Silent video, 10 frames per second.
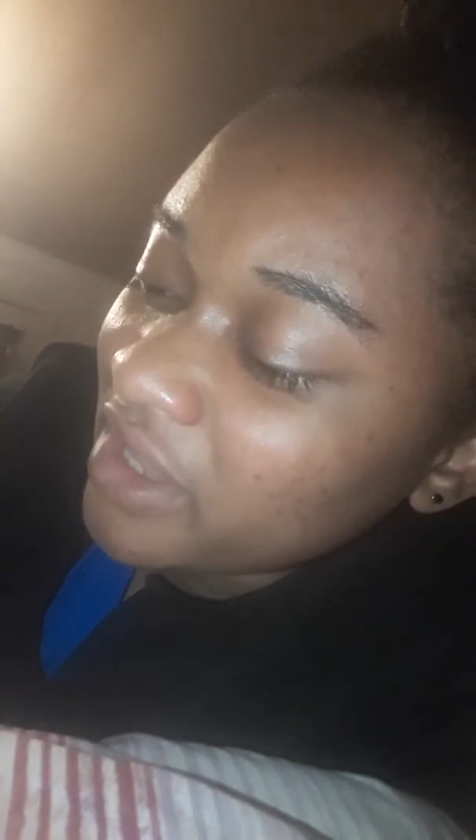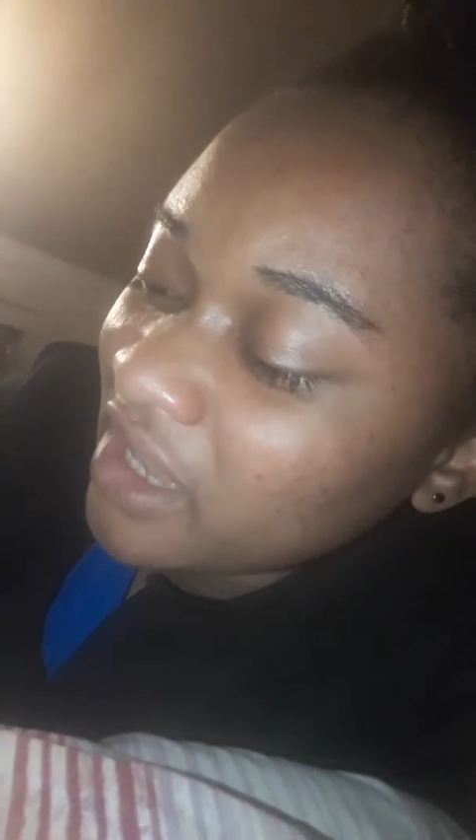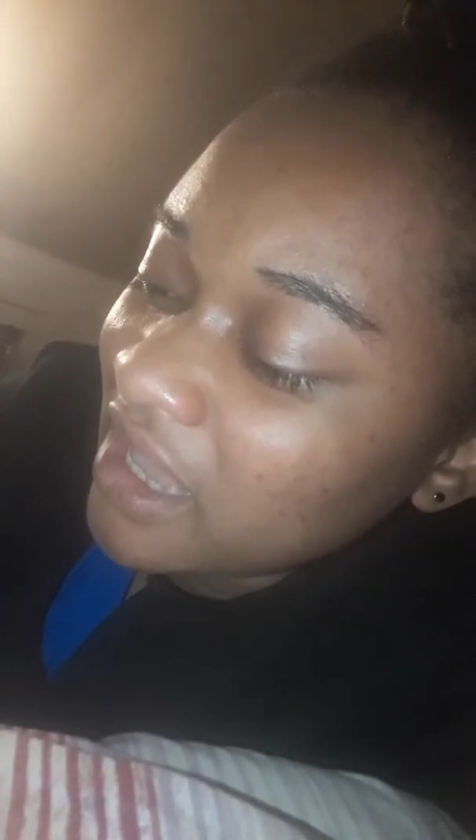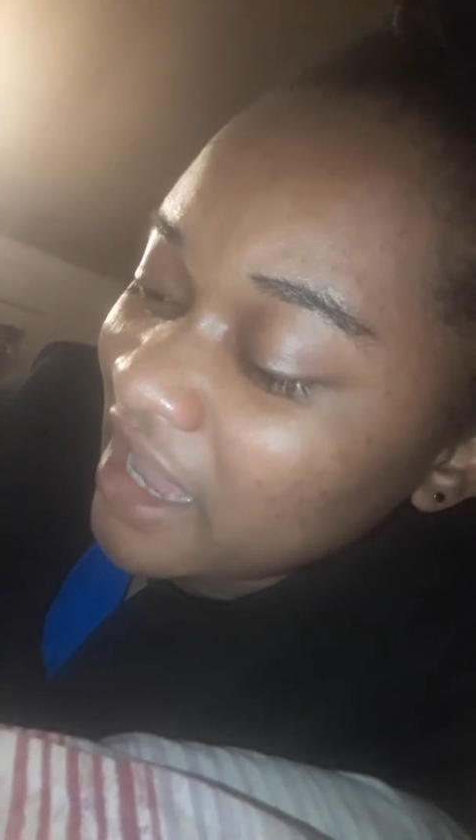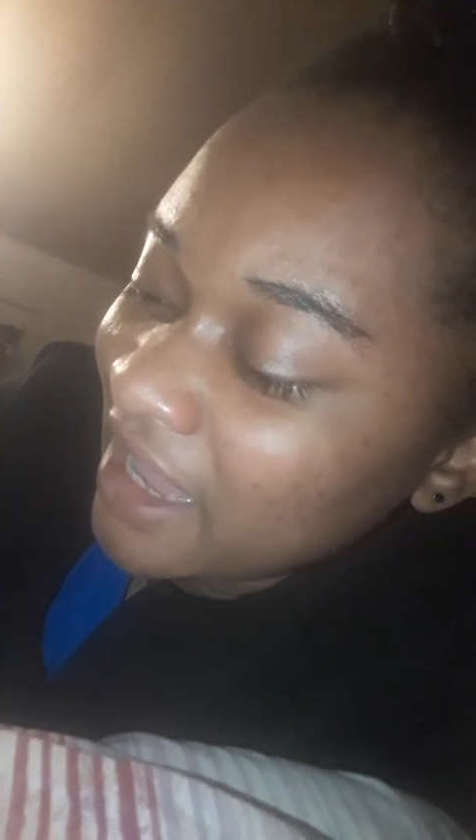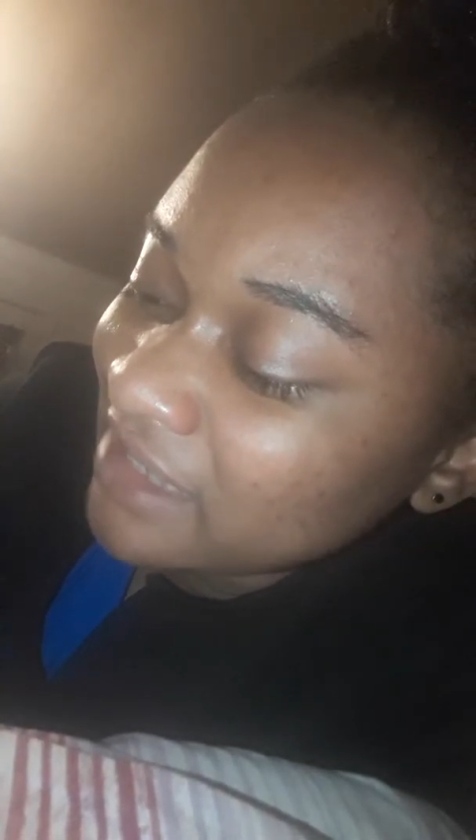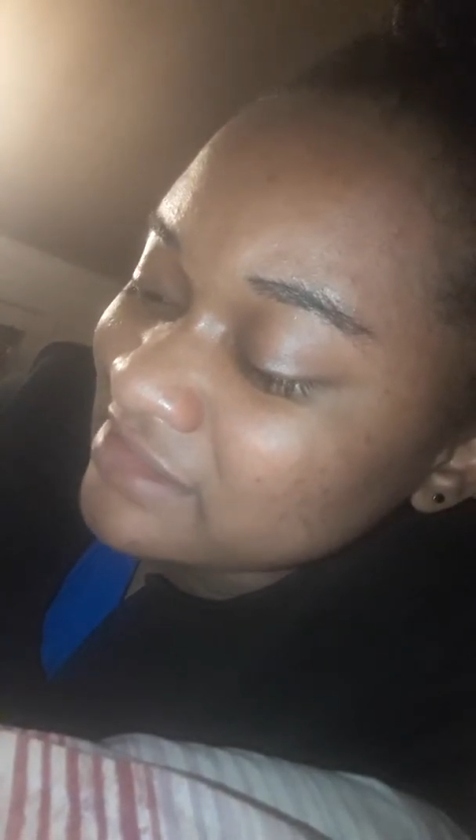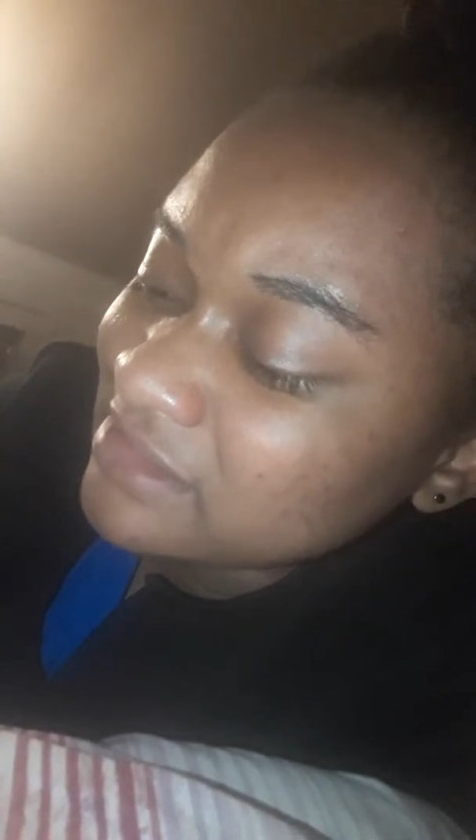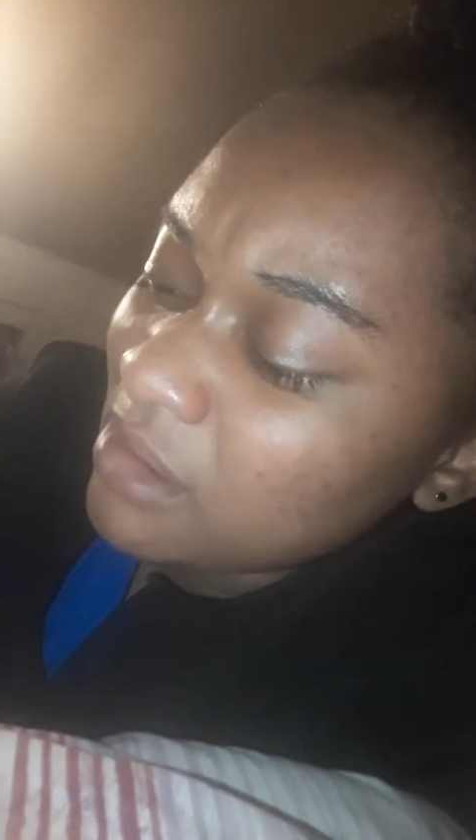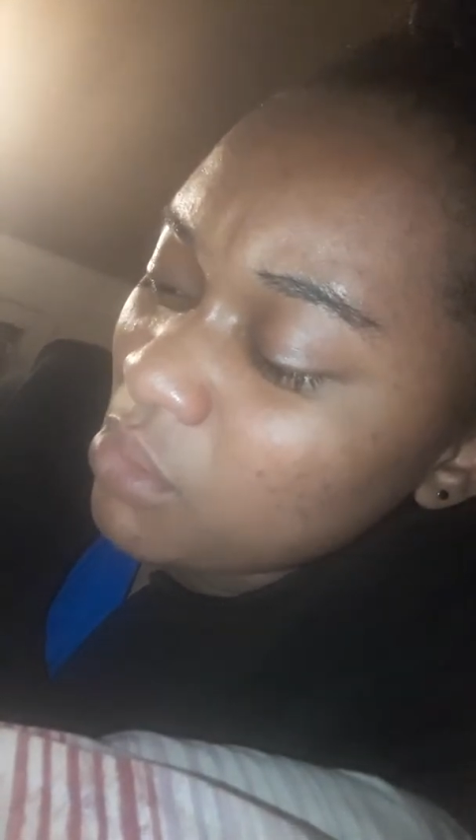hey guy, as
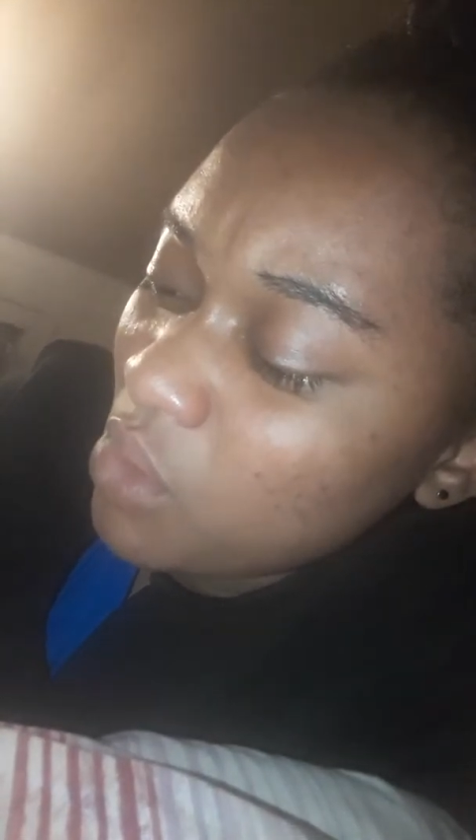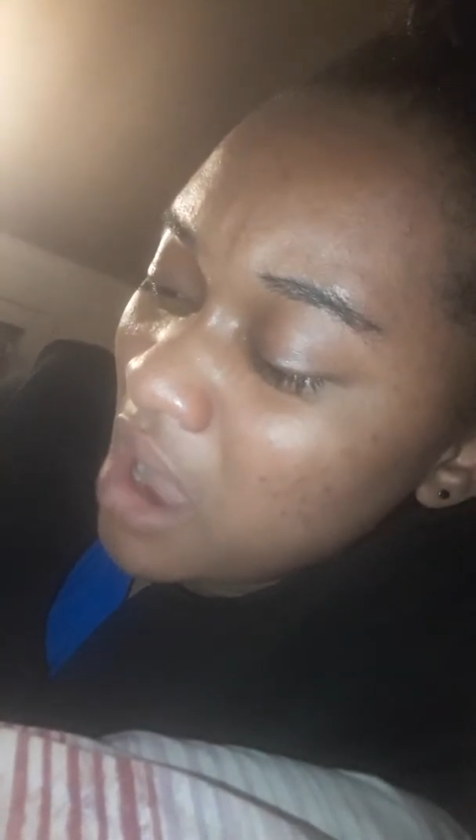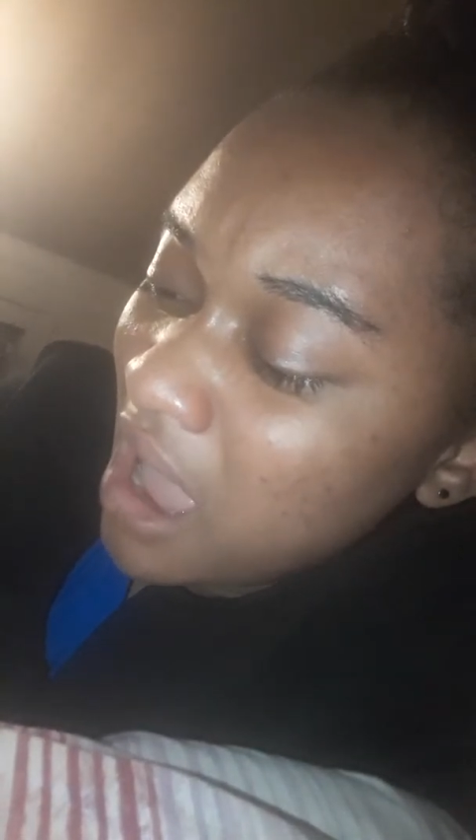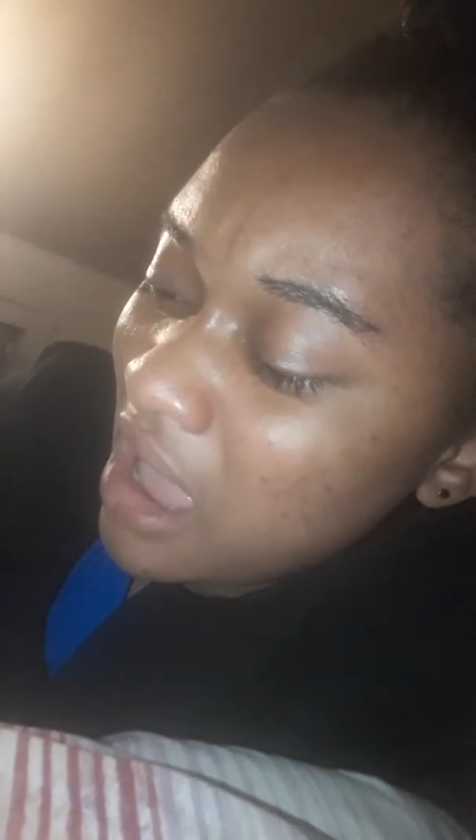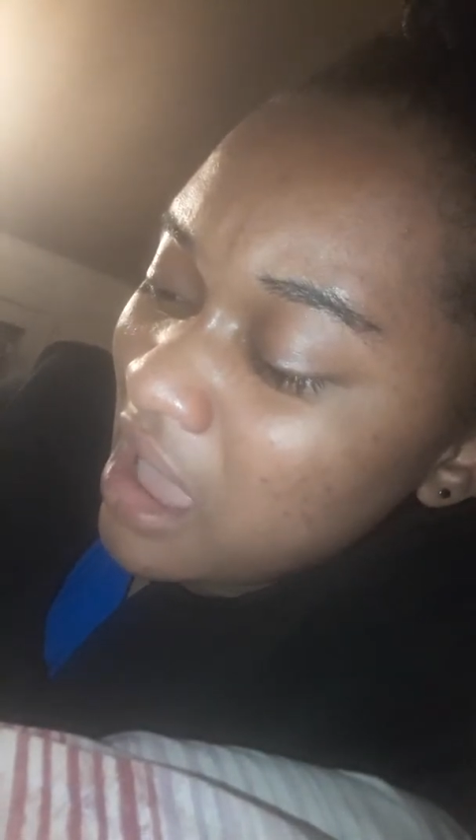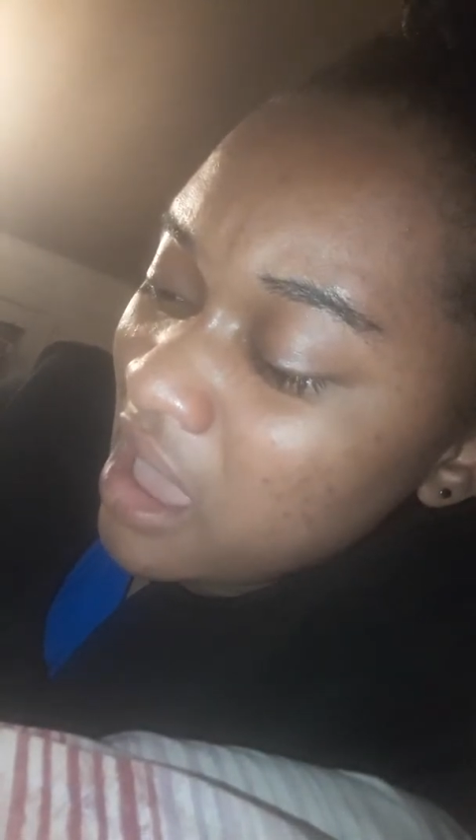Samoa.